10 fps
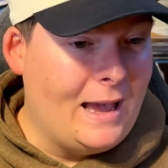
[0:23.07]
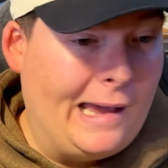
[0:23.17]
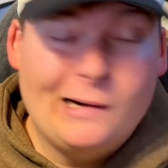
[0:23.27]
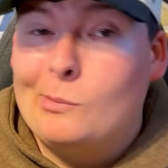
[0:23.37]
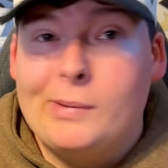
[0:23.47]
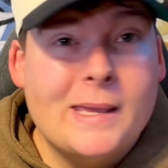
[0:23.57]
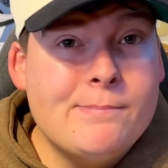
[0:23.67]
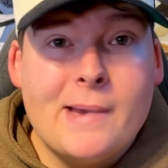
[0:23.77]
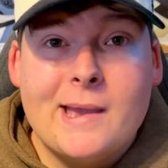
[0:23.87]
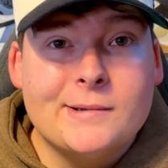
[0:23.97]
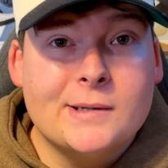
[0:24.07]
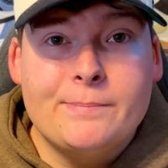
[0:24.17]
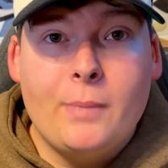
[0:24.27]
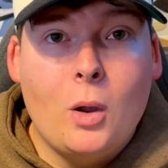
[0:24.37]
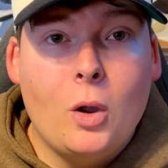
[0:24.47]
don't play
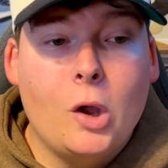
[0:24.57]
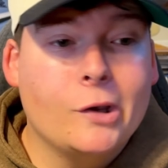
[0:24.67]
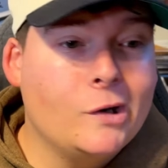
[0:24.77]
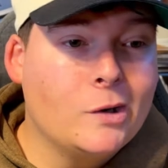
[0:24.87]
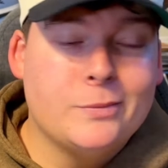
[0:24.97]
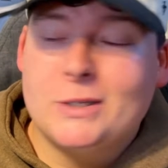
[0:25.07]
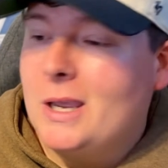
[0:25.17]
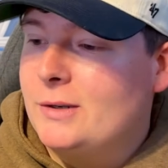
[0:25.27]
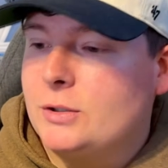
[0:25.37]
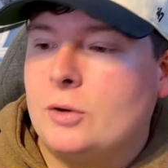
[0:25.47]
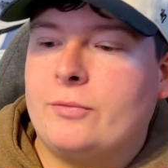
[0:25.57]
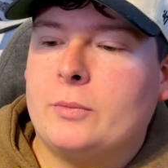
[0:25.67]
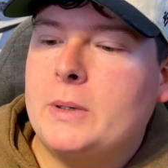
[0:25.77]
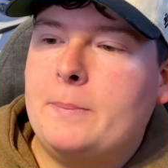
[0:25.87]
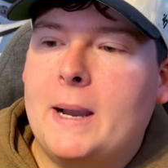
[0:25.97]
basketball, you know what I'm saying? So for
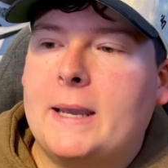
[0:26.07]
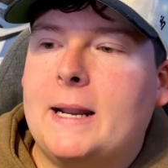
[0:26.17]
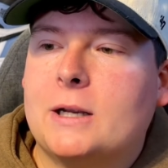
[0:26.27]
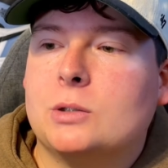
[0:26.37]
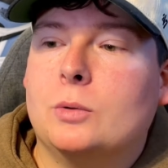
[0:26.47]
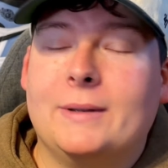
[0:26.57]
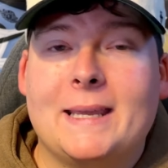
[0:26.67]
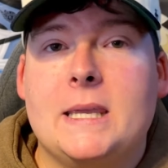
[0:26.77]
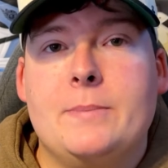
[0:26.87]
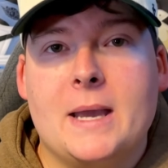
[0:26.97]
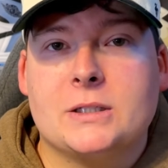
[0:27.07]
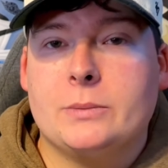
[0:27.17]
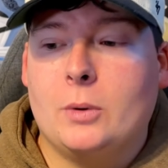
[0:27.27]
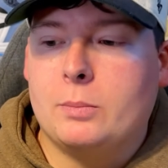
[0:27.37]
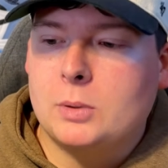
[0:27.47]
me to buy an actual Nike
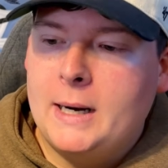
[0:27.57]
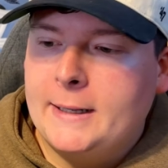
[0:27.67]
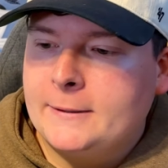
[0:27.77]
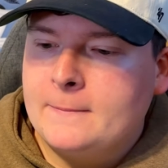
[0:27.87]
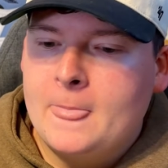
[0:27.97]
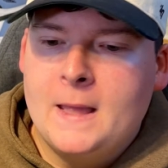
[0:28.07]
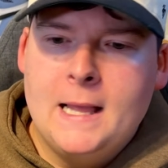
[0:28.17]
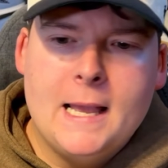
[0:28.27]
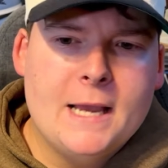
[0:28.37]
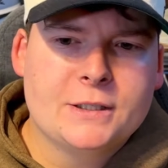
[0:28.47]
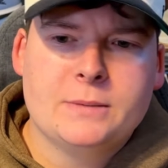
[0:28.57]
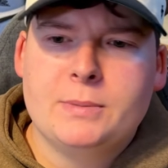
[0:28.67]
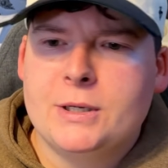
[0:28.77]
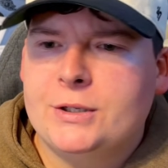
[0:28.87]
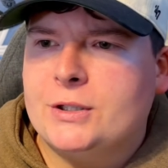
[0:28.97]
basketball product, has to
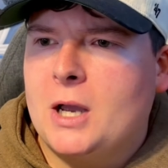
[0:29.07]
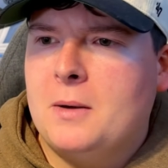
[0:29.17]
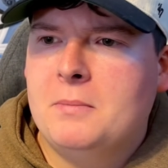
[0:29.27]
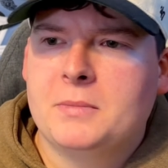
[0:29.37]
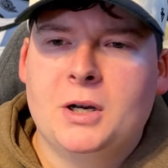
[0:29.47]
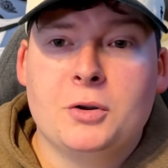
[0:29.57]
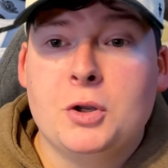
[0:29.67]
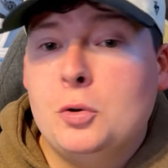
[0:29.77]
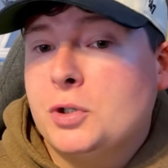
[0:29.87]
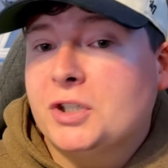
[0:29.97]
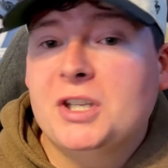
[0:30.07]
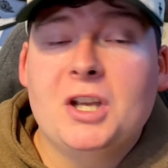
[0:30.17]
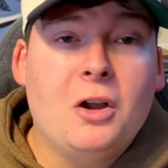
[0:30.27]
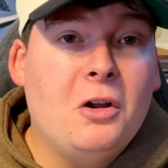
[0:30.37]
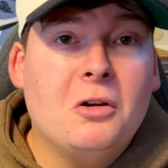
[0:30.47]
be something, usually
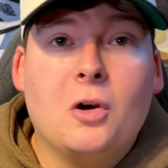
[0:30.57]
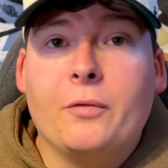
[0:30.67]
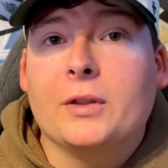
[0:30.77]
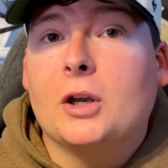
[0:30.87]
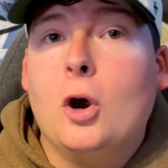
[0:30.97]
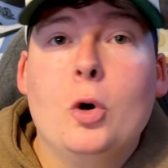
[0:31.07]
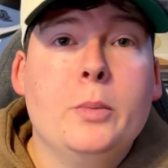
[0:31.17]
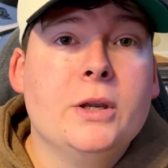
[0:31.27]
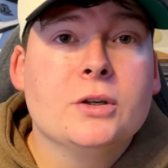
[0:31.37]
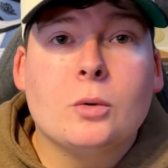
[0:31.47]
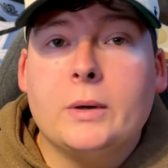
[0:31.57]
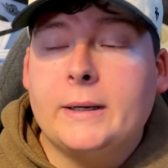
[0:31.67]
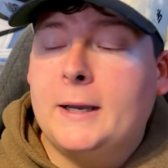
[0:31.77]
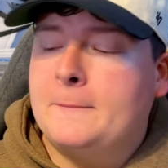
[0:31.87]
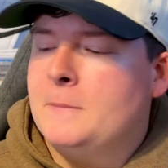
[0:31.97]
I'll go for the Kobe's or
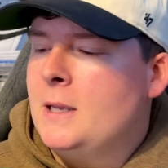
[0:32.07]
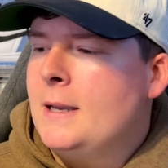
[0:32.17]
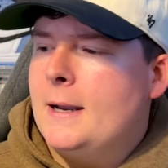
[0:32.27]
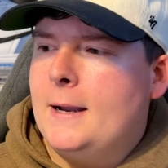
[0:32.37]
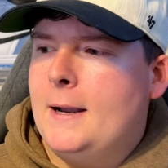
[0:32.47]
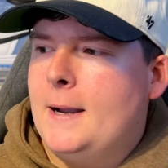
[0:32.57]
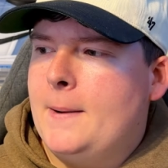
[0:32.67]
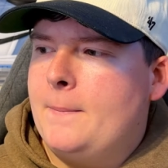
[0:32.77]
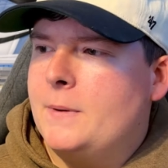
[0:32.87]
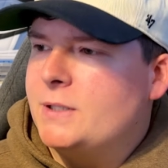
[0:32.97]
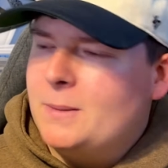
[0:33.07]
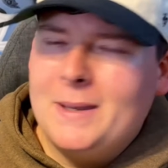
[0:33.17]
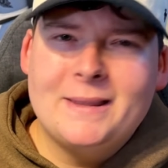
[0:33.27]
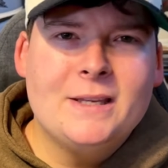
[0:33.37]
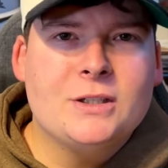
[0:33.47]
whatnot. But something
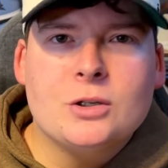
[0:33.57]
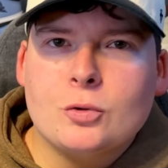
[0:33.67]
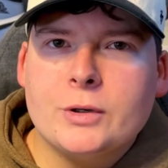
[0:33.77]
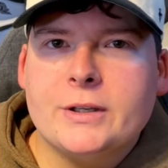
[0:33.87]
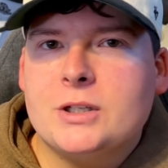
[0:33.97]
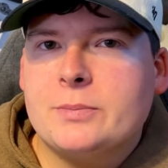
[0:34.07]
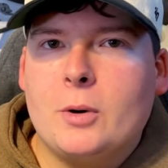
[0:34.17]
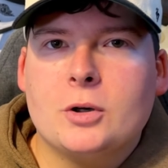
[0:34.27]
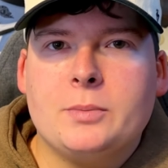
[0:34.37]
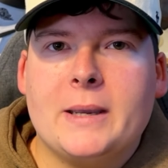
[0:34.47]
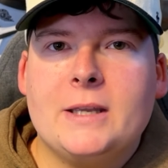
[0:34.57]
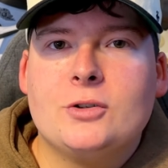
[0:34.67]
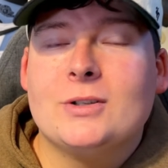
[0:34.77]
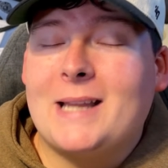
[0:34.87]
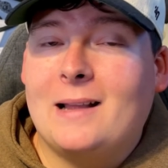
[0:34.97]
like this just really sparked my
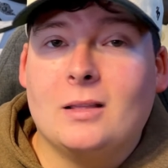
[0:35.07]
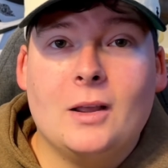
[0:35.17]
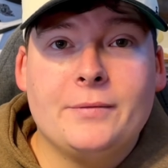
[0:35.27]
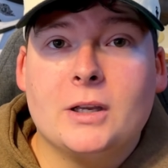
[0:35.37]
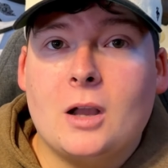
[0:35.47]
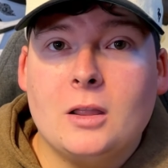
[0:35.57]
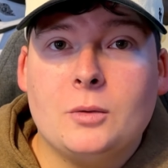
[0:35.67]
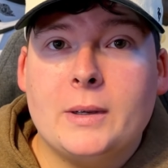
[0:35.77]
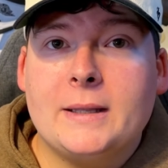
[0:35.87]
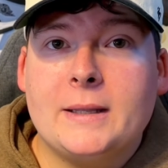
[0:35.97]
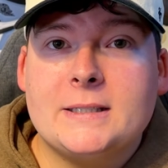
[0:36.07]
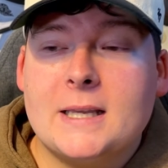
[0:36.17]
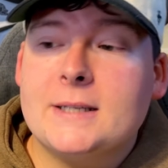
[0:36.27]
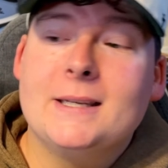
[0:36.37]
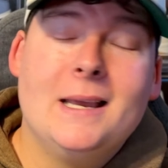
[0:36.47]
interest. I love the colorway on these
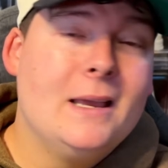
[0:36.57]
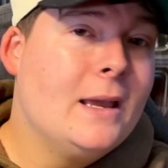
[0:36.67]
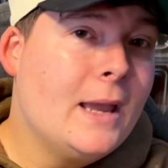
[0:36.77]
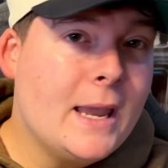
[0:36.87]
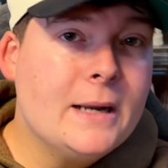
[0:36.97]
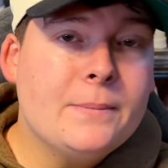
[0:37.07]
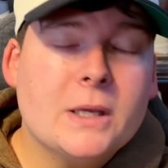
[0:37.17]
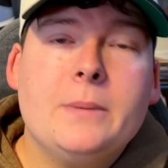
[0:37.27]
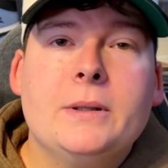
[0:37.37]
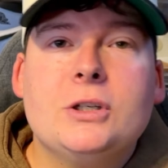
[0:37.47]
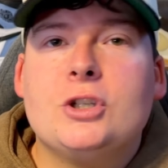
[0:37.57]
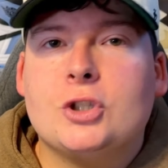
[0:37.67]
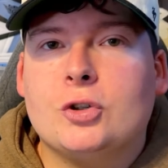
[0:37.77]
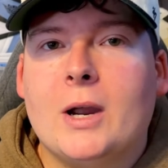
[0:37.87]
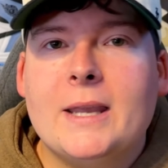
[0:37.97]
things, and I'm thinking about just
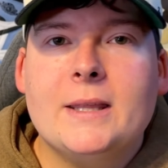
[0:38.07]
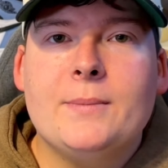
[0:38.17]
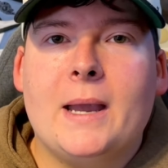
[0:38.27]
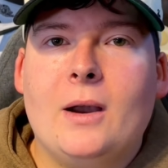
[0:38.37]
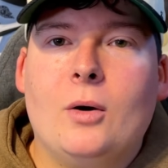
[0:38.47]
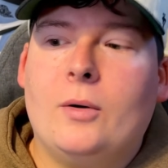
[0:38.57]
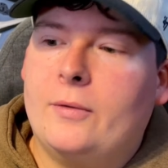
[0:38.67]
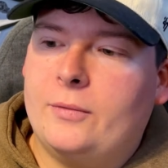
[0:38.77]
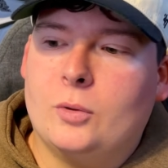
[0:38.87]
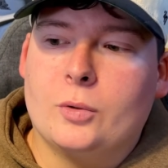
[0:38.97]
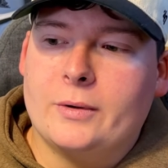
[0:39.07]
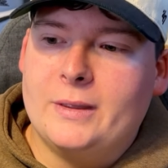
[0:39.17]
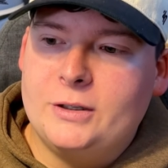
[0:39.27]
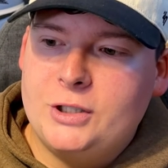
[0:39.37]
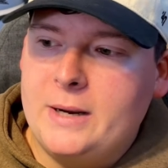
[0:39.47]
trying them out for
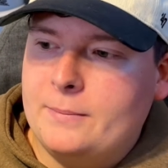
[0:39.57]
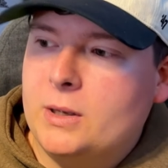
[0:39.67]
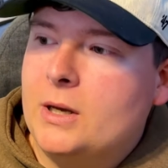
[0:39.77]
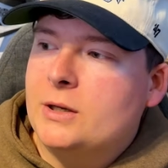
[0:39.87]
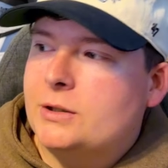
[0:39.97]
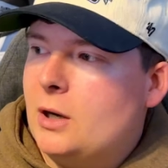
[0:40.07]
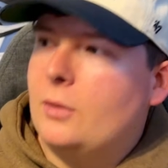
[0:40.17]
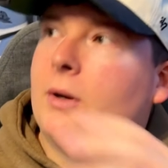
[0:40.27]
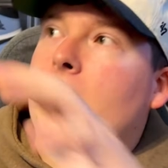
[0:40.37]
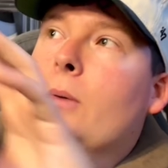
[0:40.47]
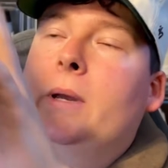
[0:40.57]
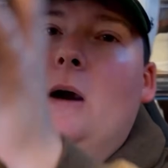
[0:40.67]
the gym. So here we go.